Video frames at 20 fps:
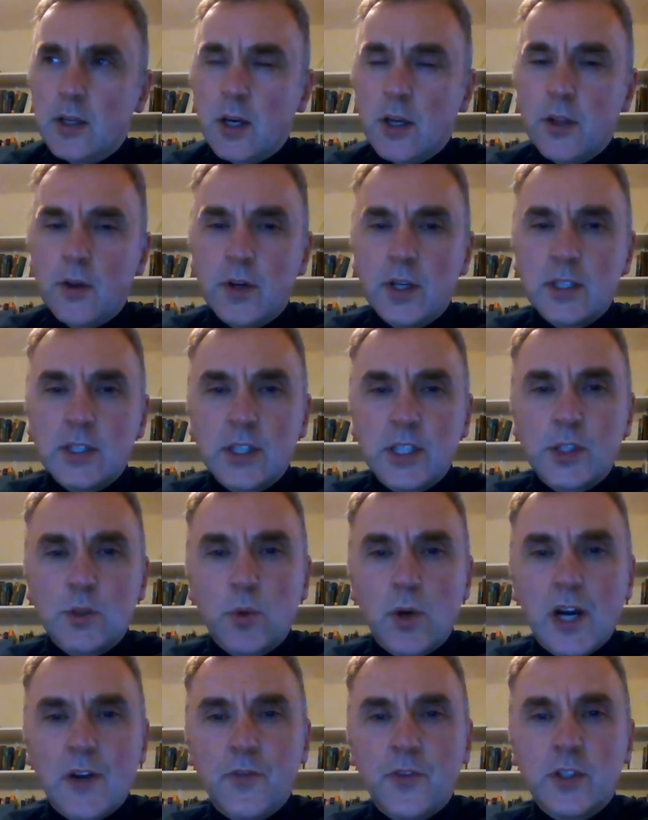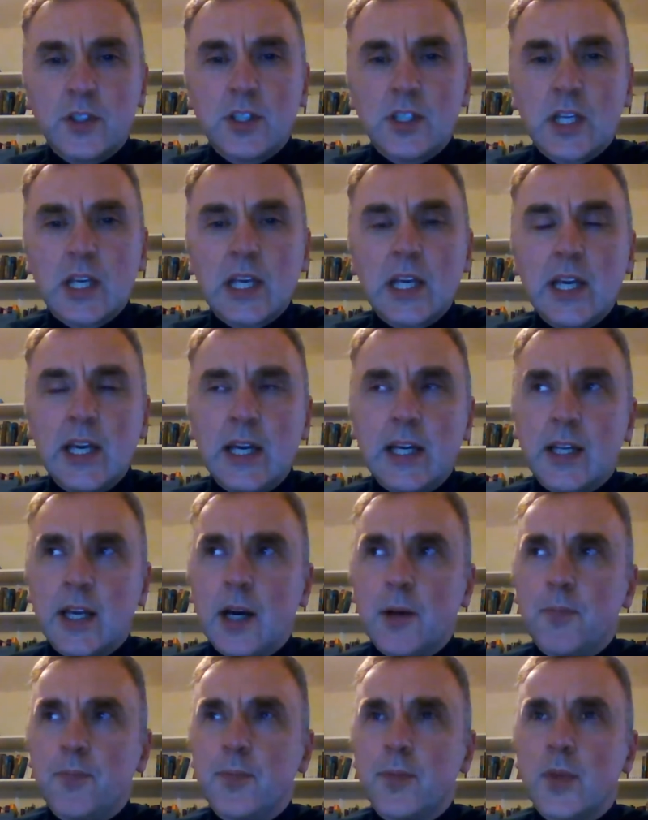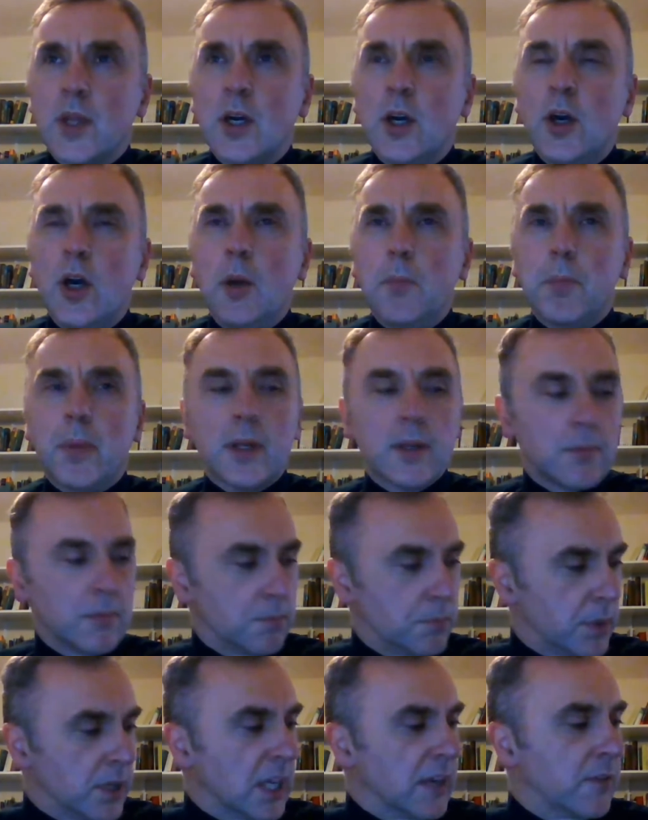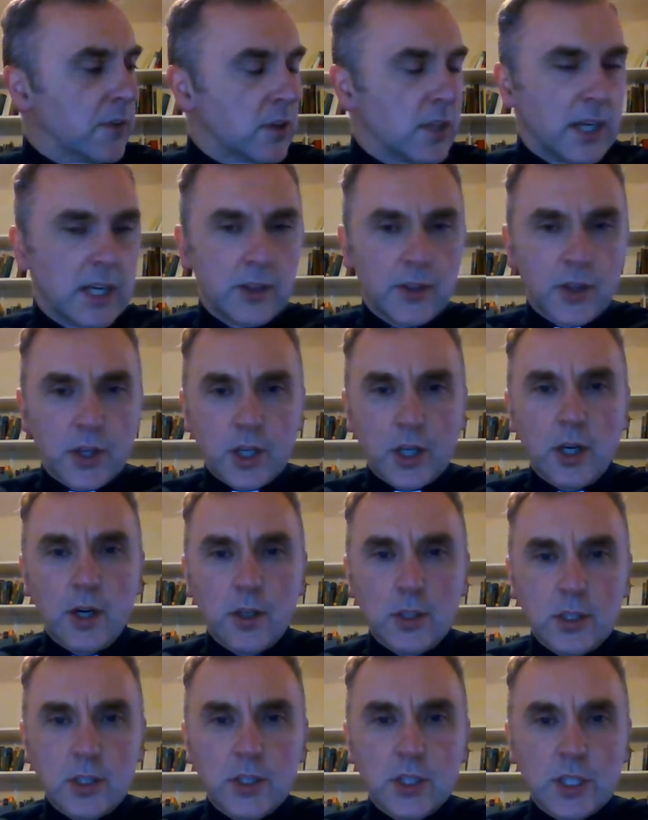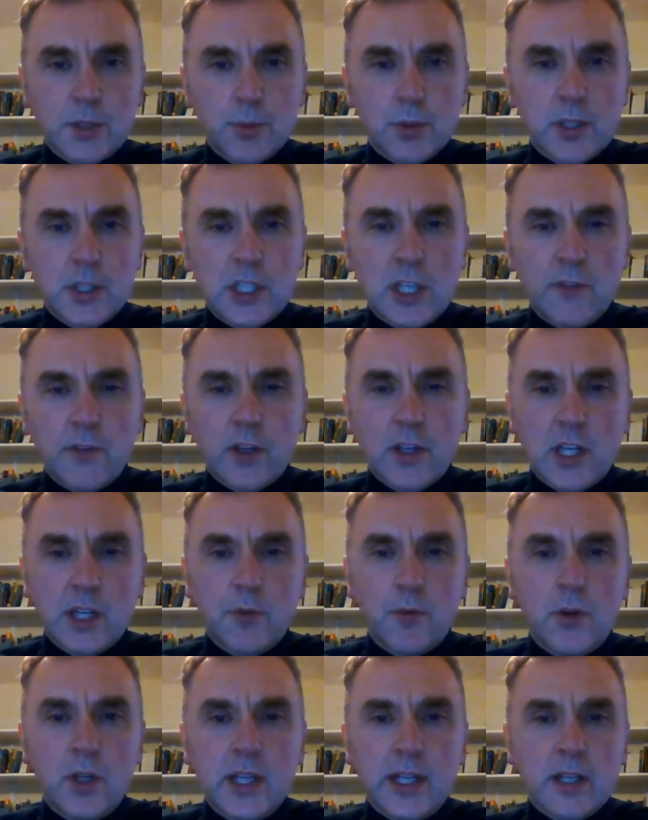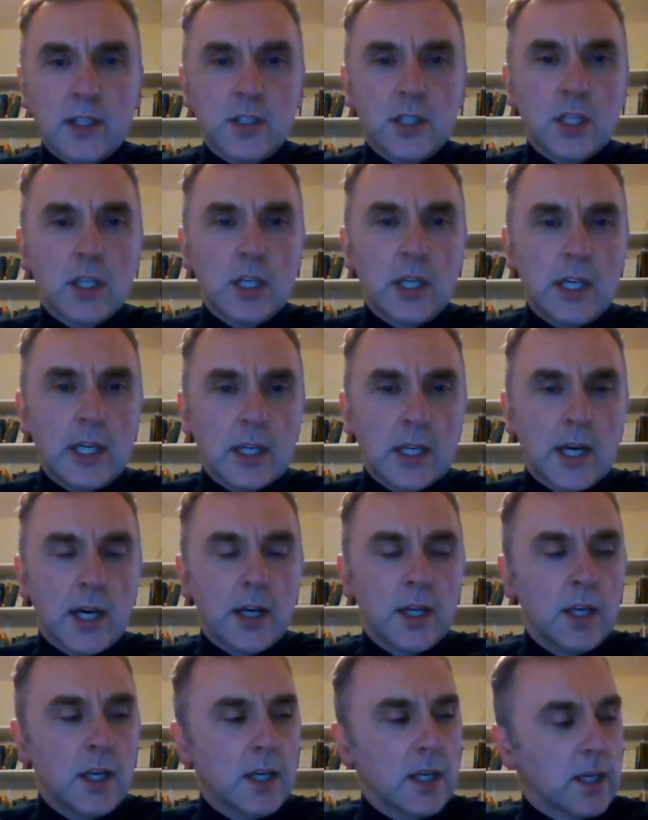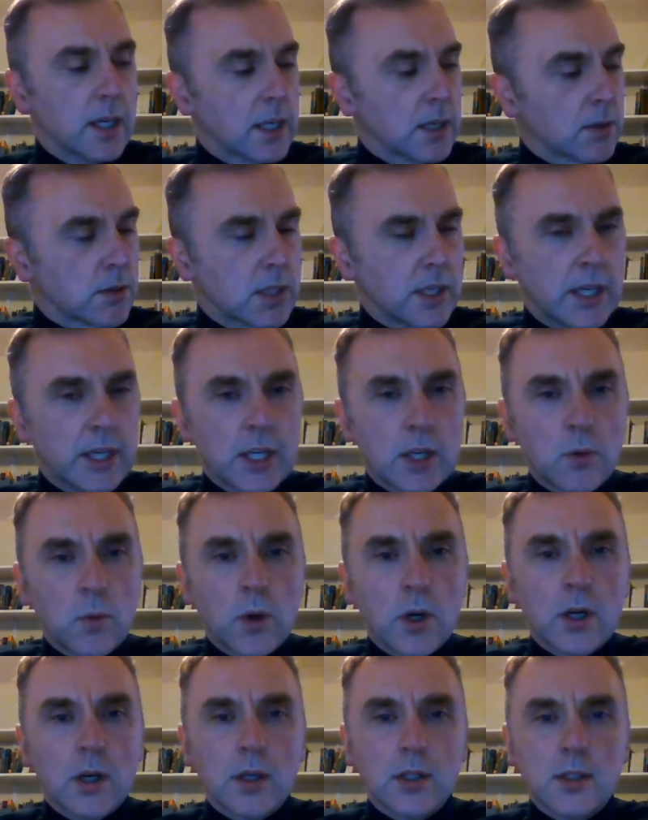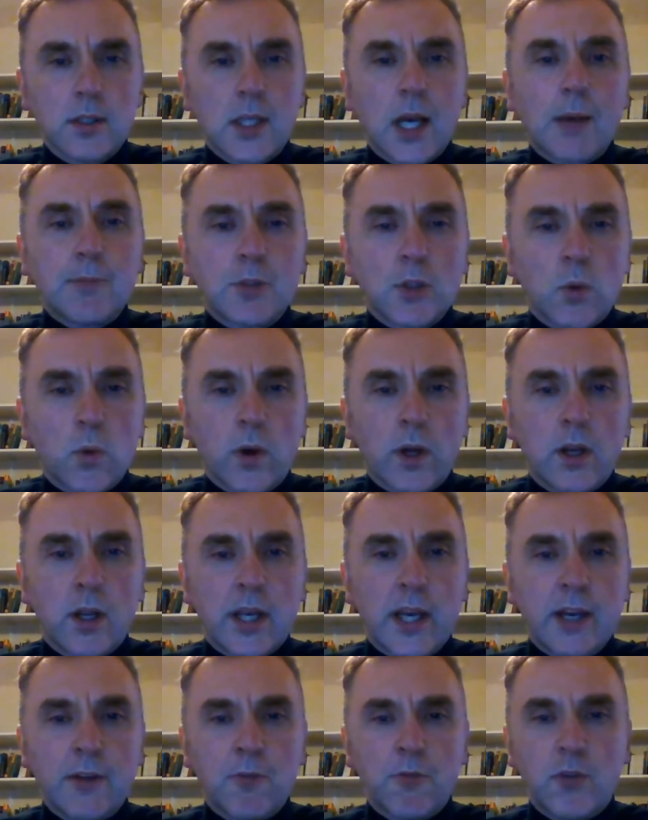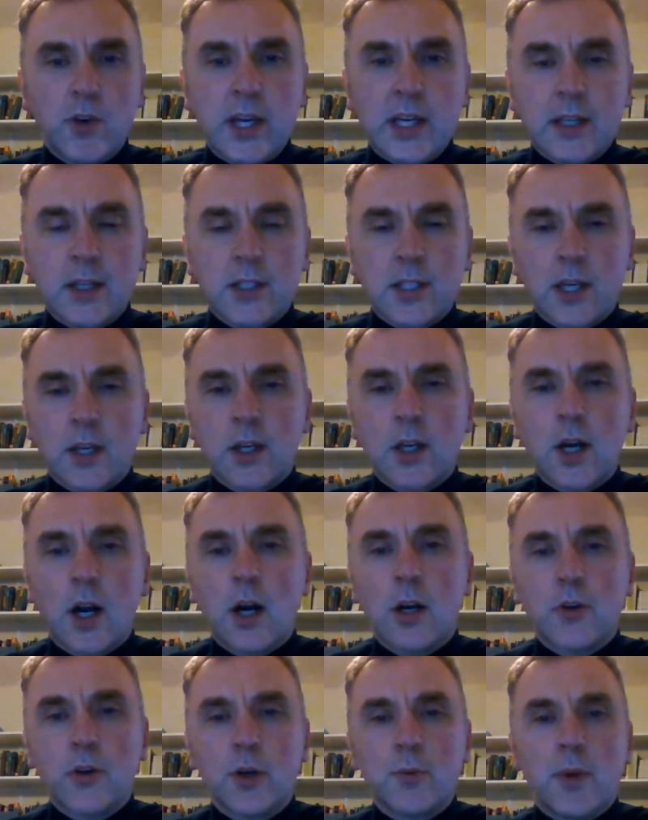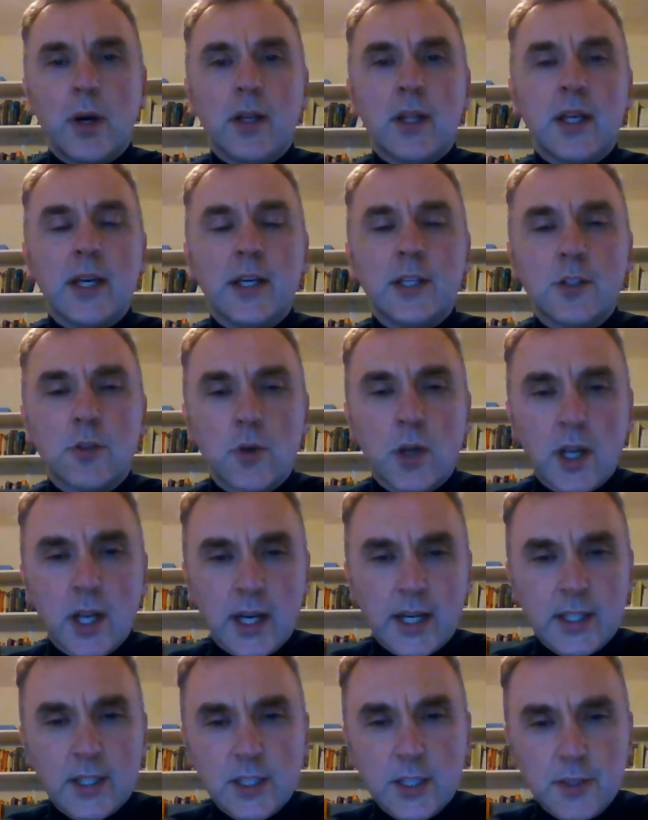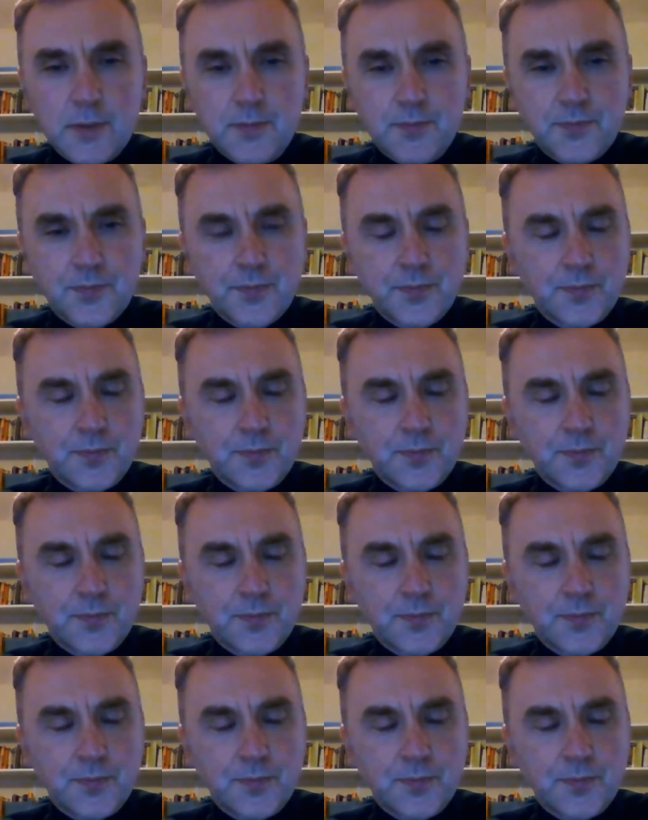Now, there is this reference to Cana, but even then, the curse is specifically related to Cana, and Cana were subsequently invaded and conquered by the Israelites.